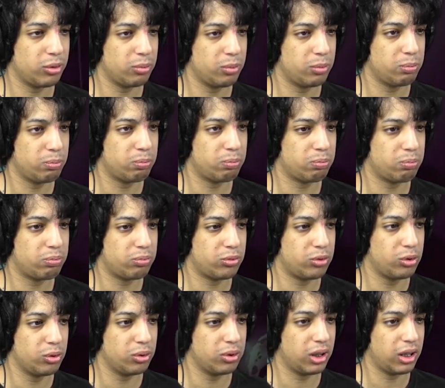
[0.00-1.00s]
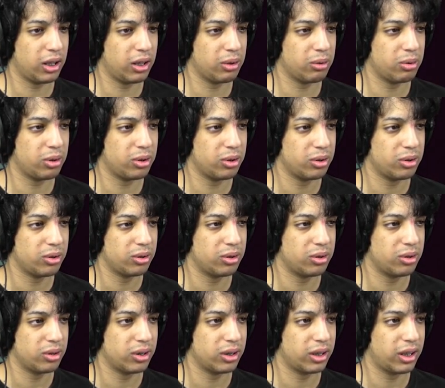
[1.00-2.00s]
to do, like,
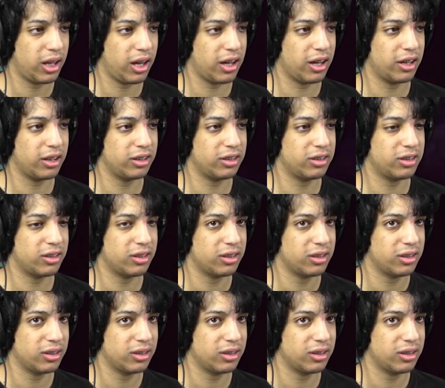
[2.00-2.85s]
guys?